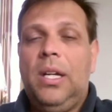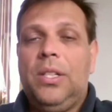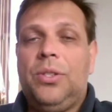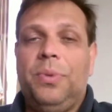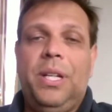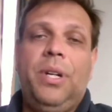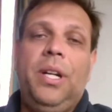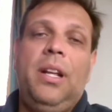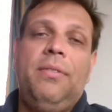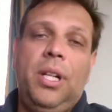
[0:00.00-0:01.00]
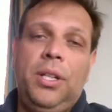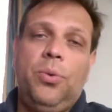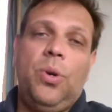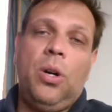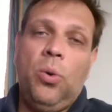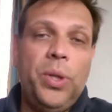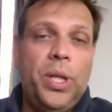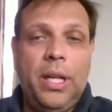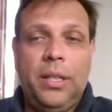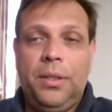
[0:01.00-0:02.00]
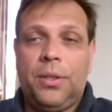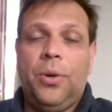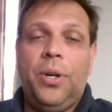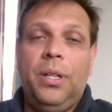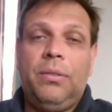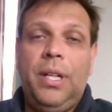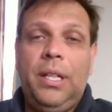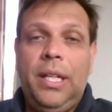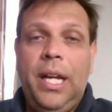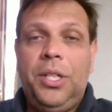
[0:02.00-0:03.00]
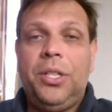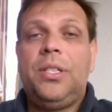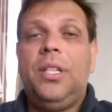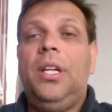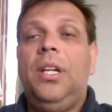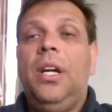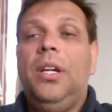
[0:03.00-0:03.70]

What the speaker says: So whatever level you are owning at your current training agency,